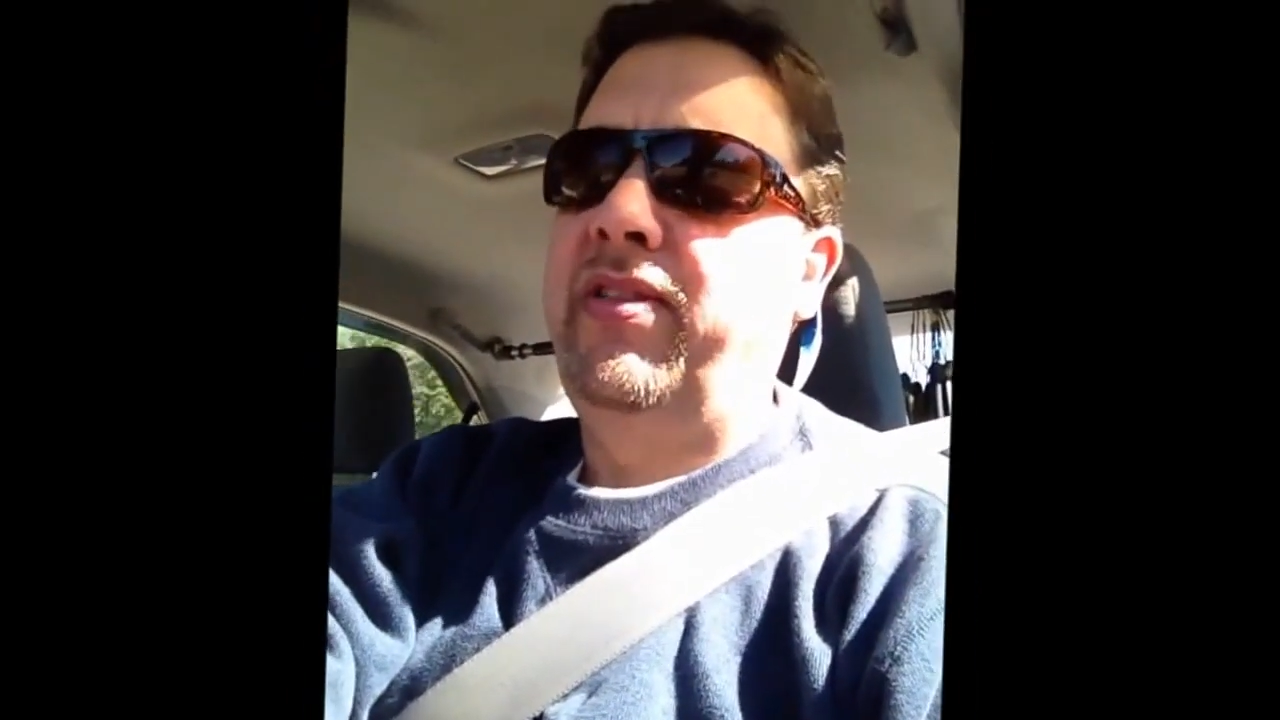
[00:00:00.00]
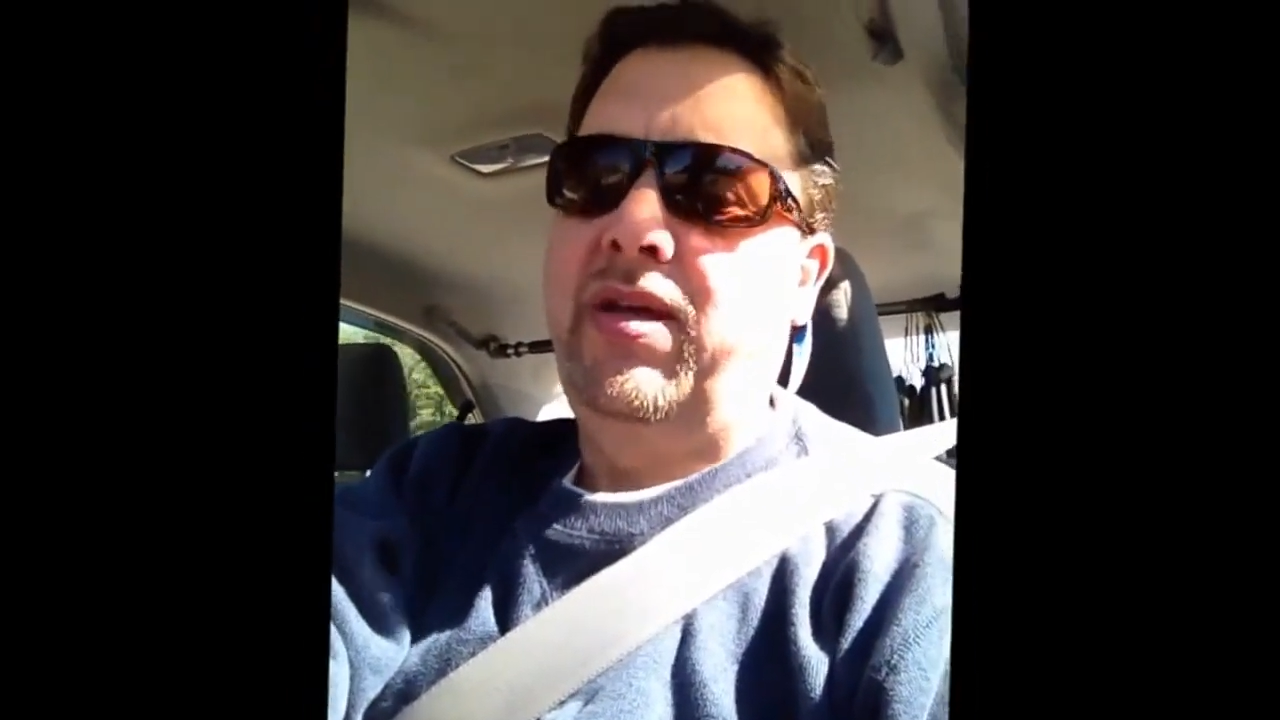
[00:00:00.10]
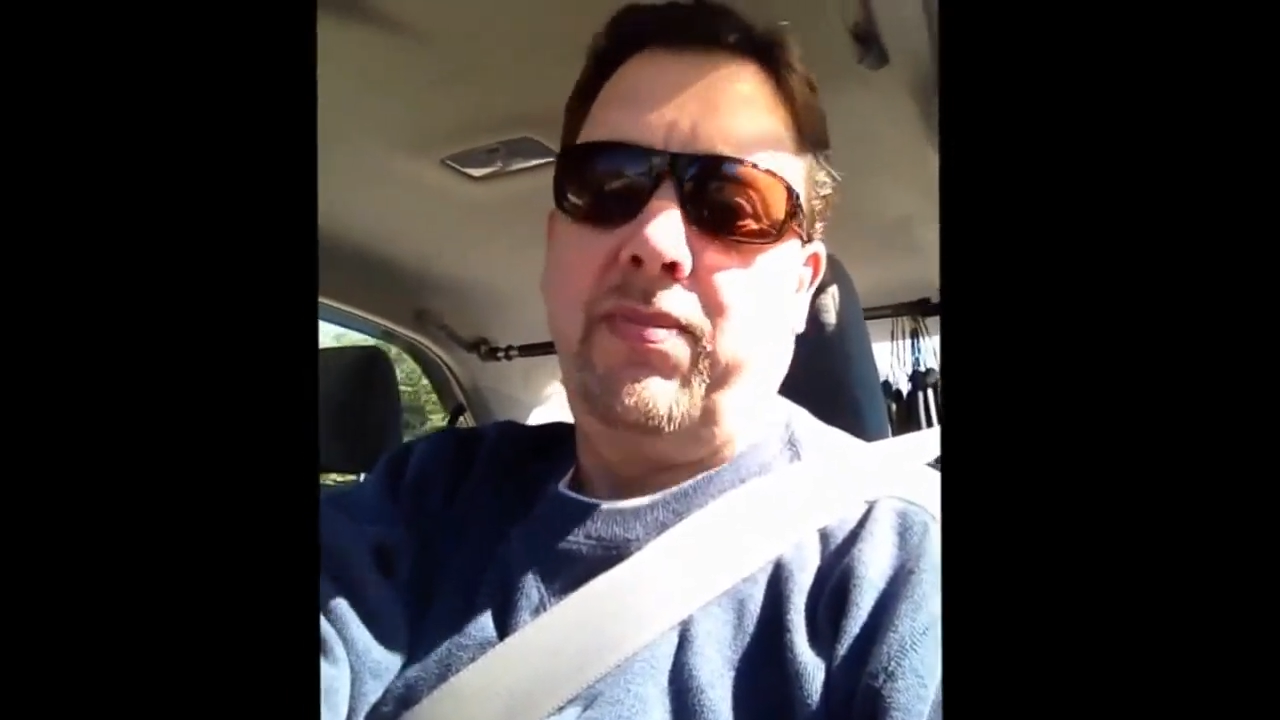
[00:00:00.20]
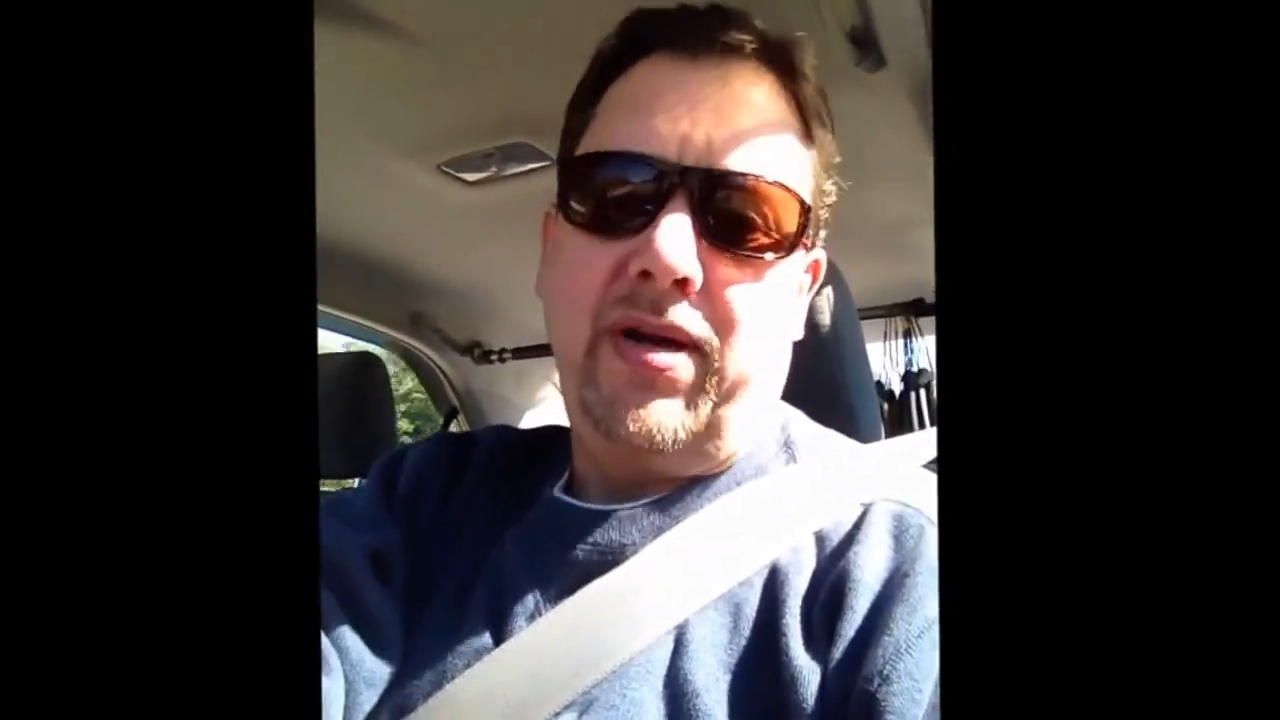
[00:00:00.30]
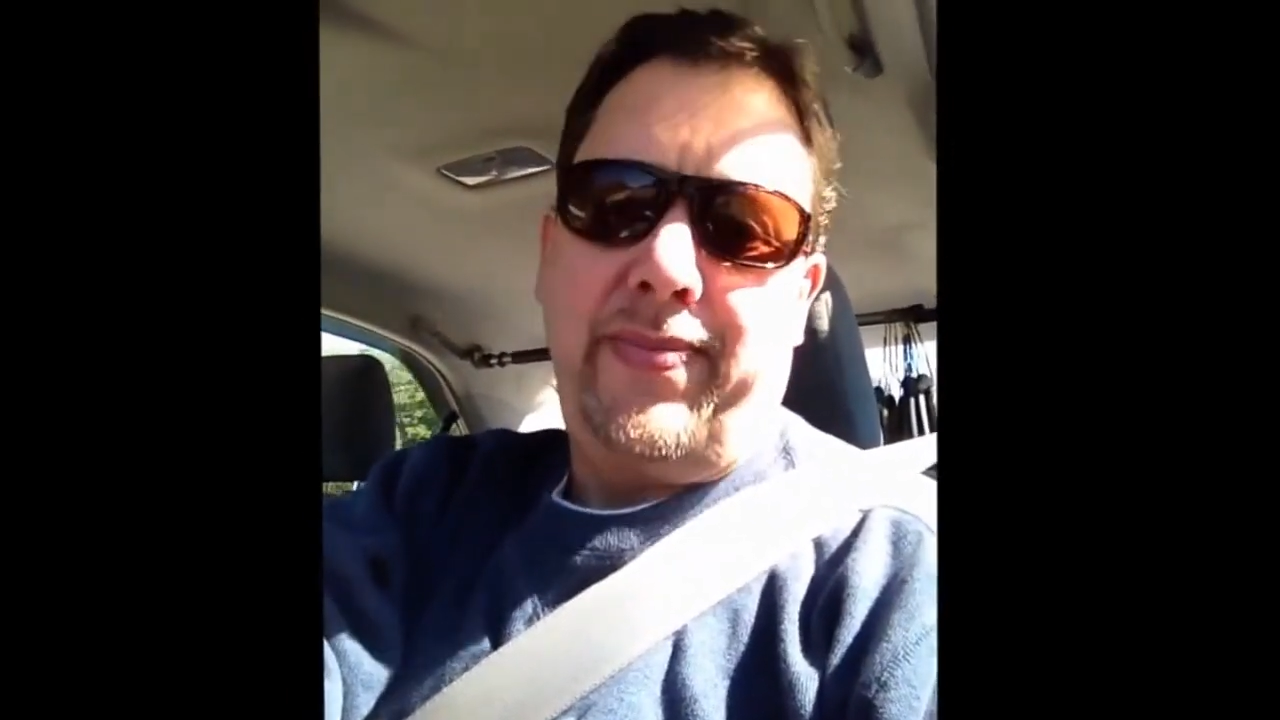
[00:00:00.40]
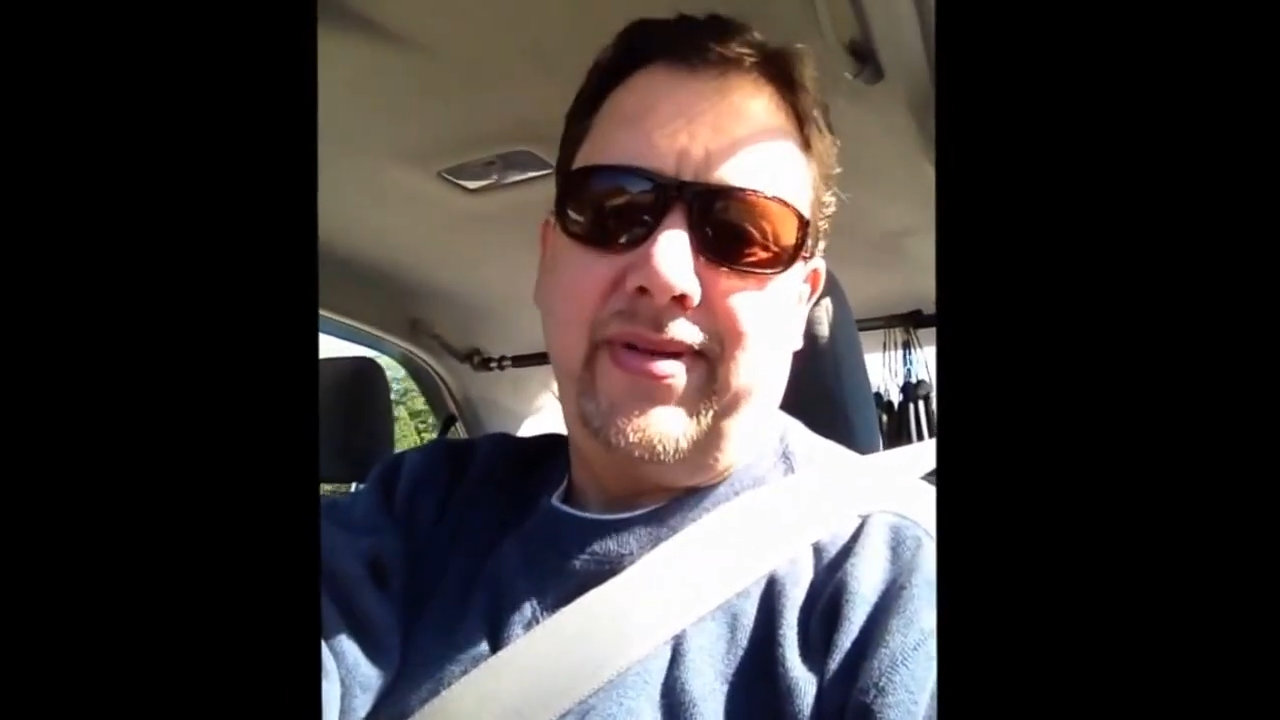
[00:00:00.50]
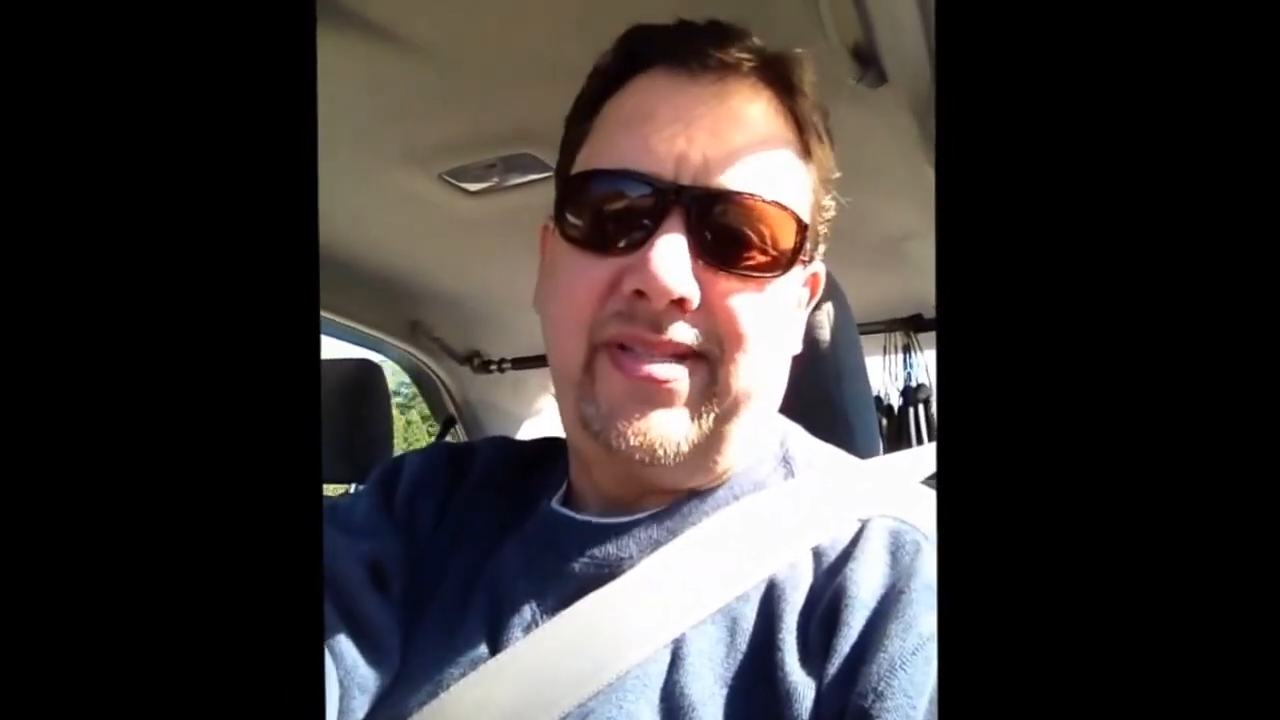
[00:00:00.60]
them up in